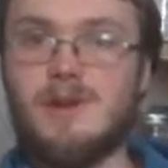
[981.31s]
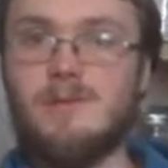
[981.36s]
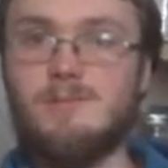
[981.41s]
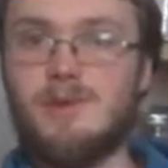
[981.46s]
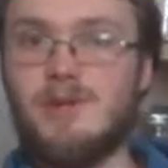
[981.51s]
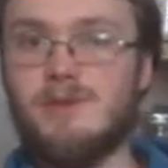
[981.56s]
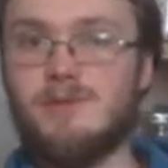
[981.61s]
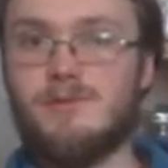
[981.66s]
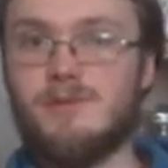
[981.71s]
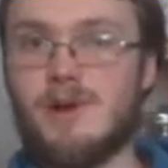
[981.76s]
a
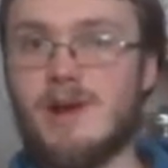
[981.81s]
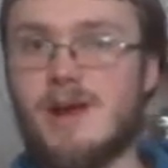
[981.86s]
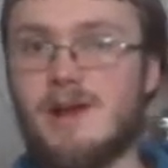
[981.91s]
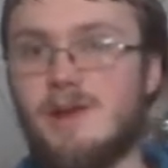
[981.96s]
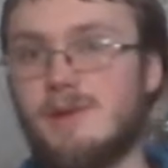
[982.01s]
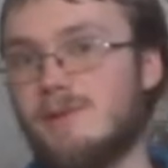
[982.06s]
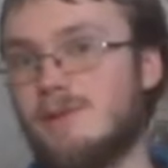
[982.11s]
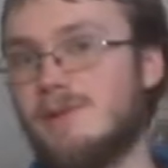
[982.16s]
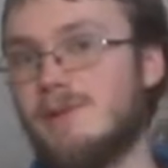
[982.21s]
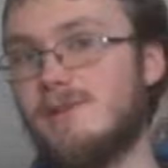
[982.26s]
bean
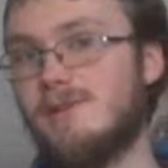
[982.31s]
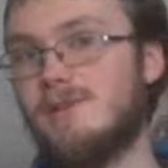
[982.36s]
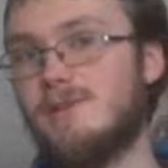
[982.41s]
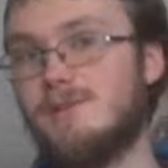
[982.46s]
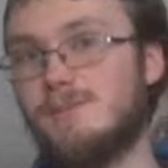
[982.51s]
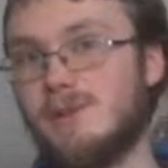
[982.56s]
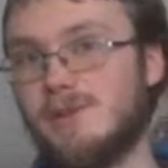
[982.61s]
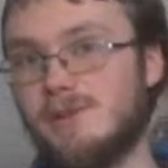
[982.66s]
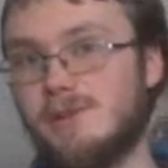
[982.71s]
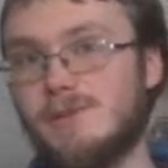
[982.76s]
variety which is
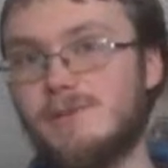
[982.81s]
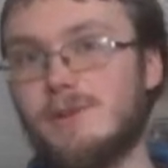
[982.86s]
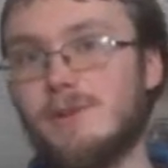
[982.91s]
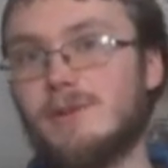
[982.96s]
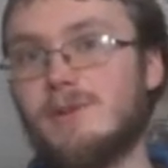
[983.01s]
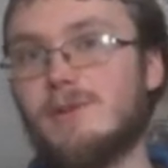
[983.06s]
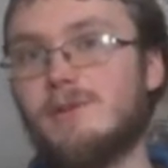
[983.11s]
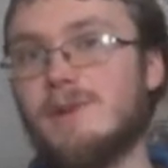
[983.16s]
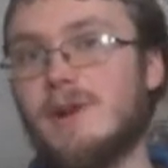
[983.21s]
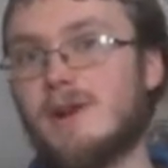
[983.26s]

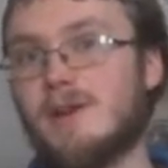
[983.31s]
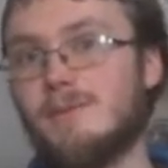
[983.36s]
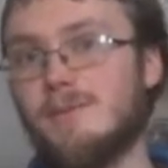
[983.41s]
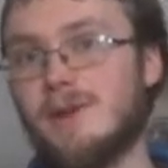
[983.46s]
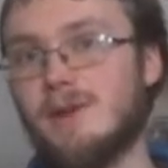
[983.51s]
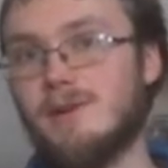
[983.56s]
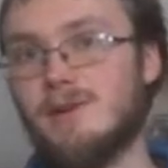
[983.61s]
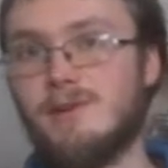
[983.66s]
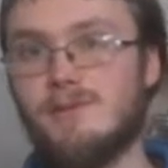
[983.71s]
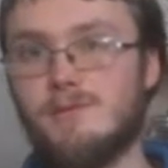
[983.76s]
specifically
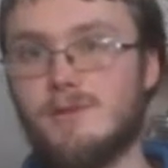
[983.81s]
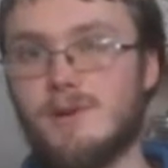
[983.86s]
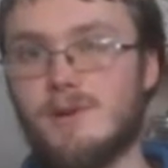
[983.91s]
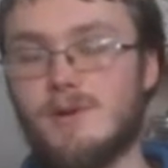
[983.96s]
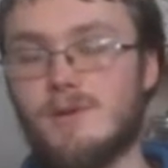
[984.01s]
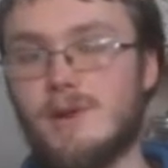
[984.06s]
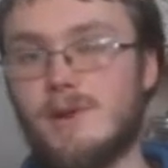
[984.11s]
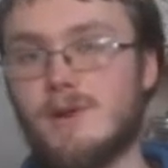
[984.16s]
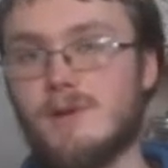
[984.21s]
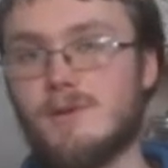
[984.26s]
recommended for
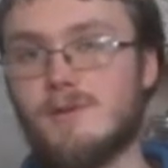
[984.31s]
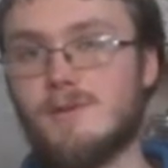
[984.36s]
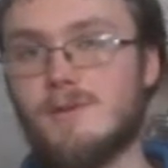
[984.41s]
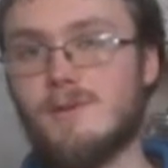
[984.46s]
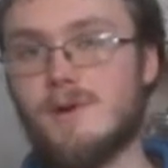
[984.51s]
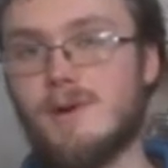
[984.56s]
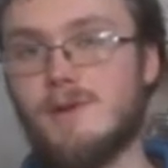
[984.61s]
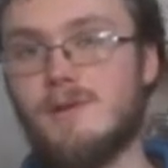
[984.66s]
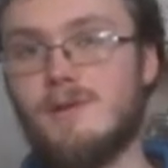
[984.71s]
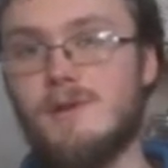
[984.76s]
growing on
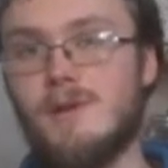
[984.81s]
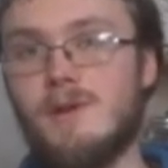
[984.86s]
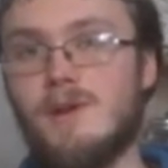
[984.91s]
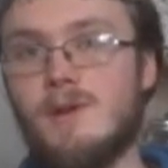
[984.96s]
corn,